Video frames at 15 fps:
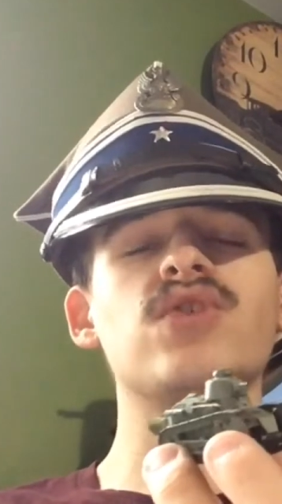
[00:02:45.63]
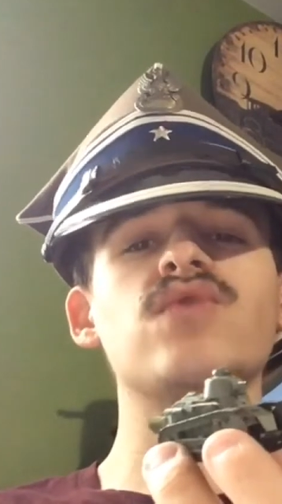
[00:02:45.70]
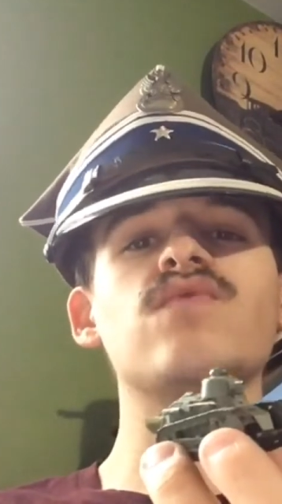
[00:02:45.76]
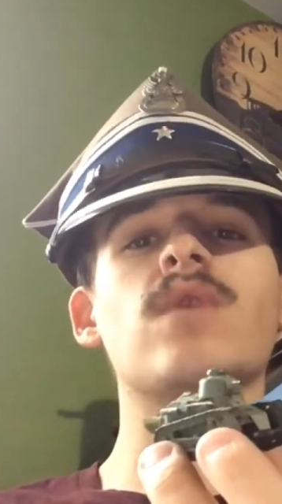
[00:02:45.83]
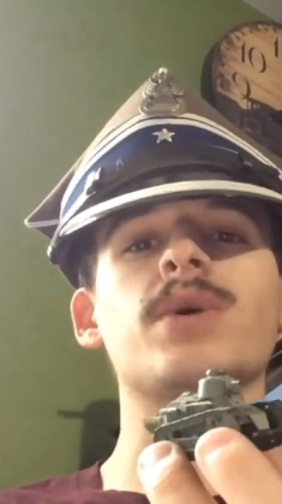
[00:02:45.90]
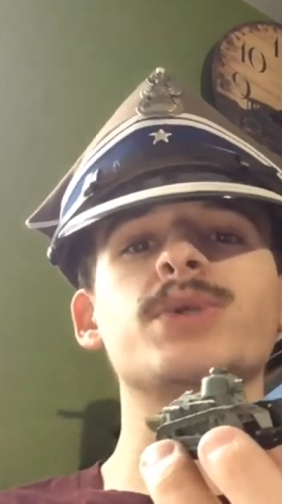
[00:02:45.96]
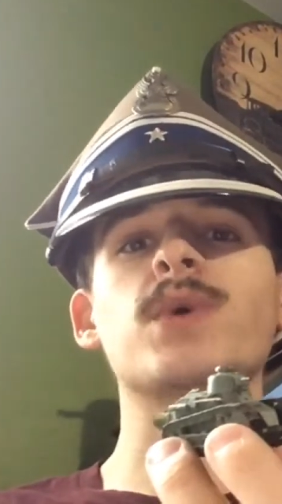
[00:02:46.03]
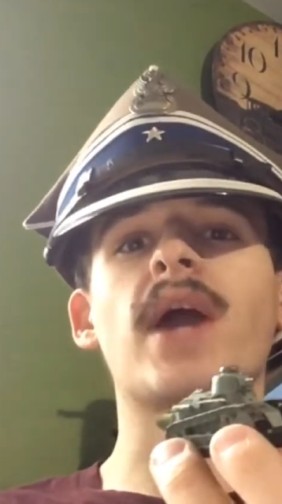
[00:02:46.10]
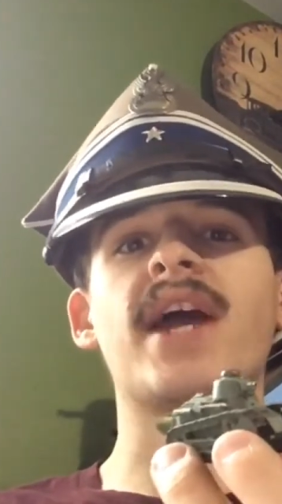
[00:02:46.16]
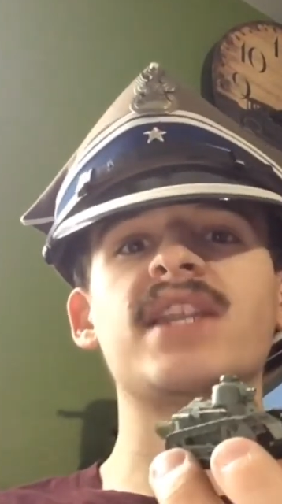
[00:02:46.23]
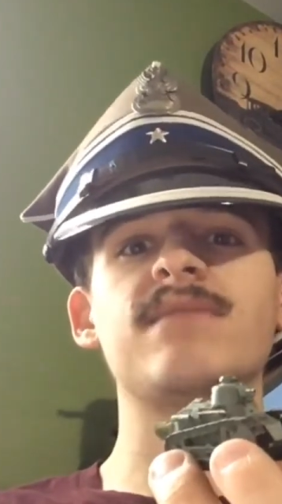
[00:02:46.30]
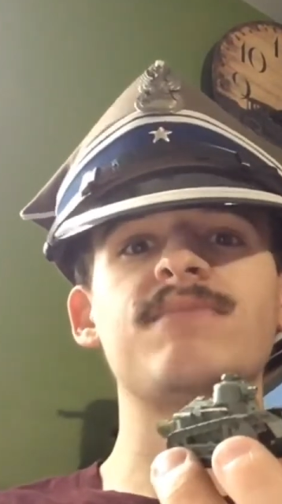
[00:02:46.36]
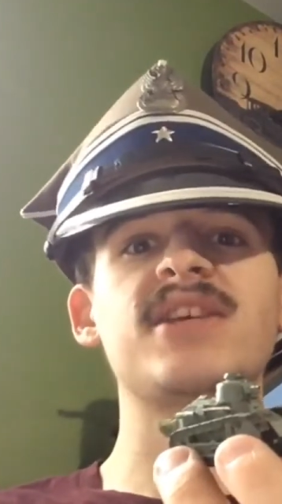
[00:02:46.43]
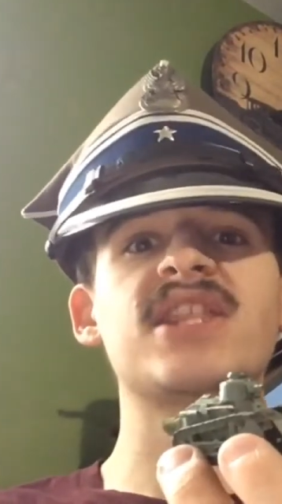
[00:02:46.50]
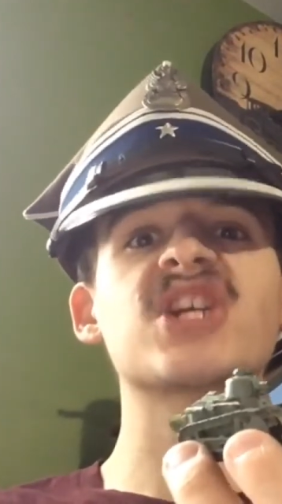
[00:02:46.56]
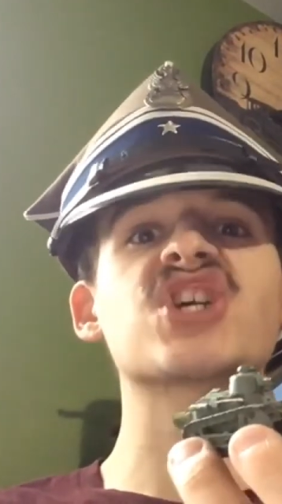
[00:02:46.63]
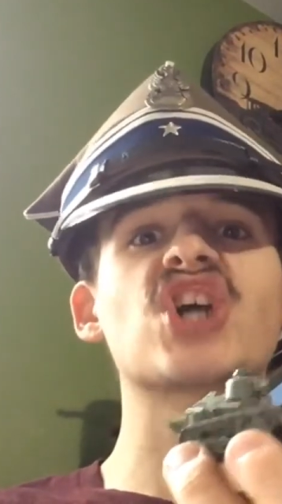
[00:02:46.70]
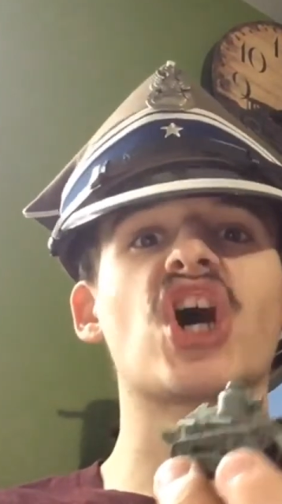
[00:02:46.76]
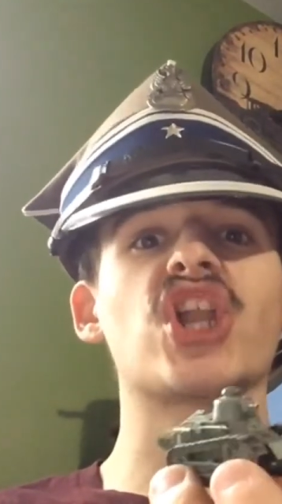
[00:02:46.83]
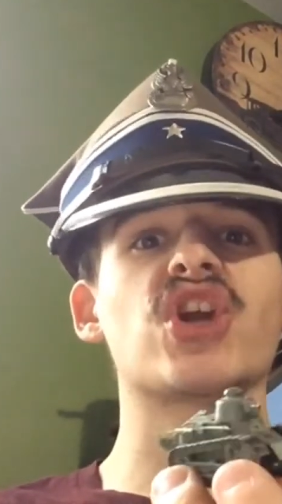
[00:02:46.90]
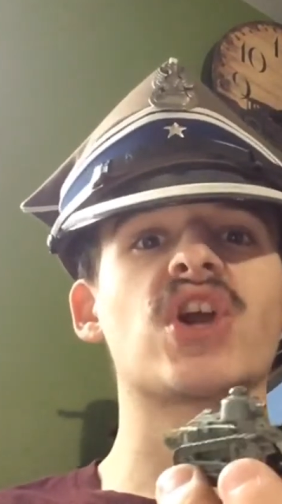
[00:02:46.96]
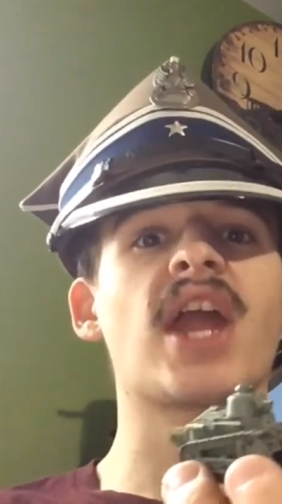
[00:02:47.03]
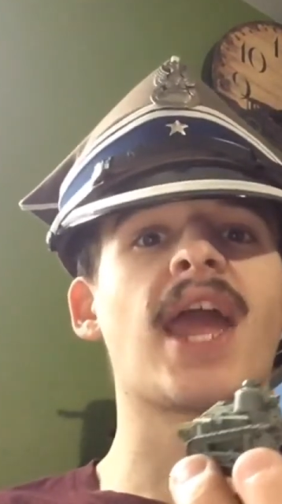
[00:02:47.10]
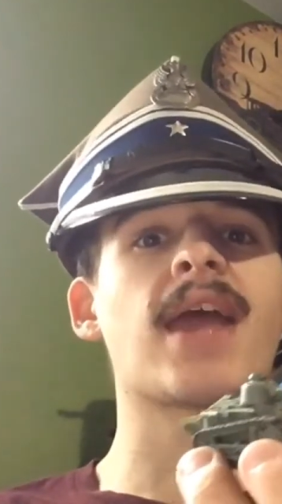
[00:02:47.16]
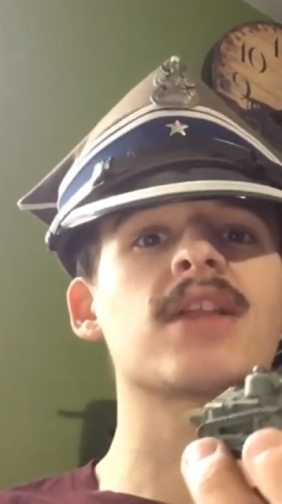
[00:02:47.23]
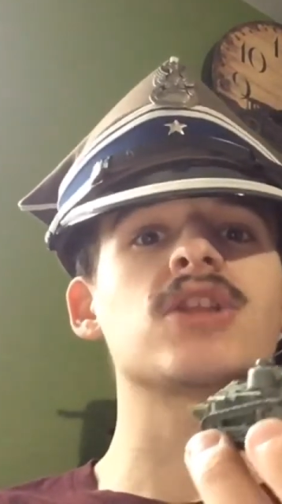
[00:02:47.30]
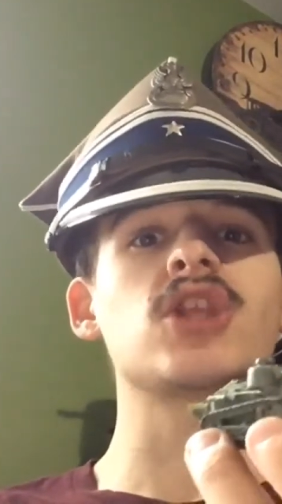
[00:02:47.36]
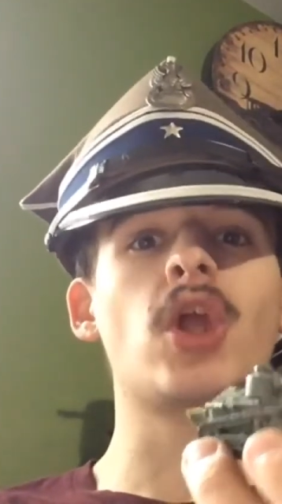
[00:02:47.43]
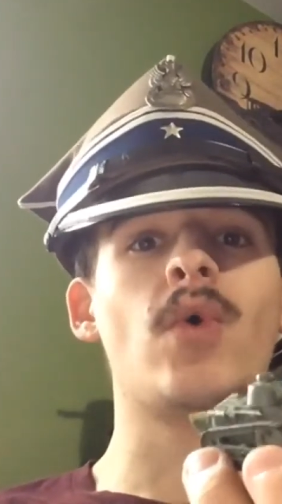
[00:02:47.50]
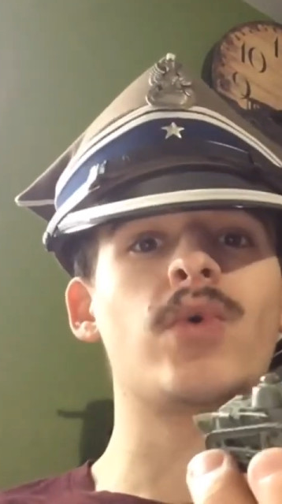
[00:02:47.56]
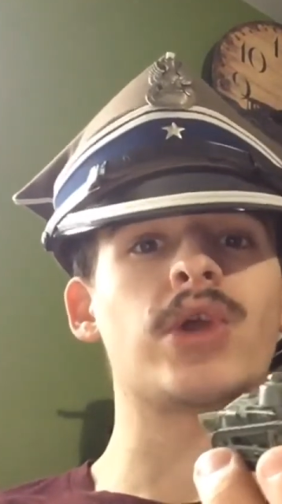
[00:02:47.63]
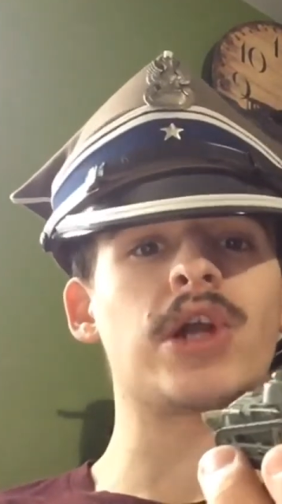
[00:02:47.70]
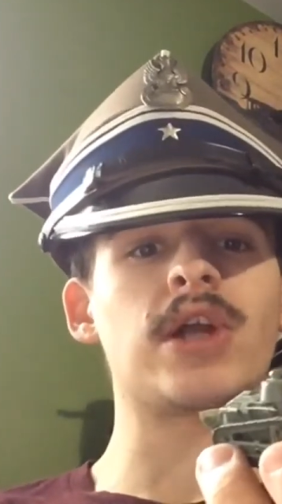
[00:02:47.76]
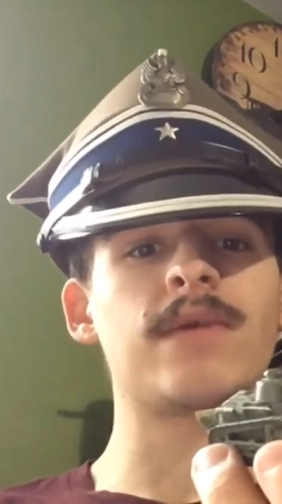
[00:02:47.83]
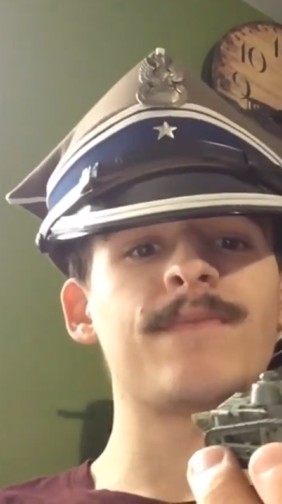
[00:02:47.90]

who also had to be the gunner and loader.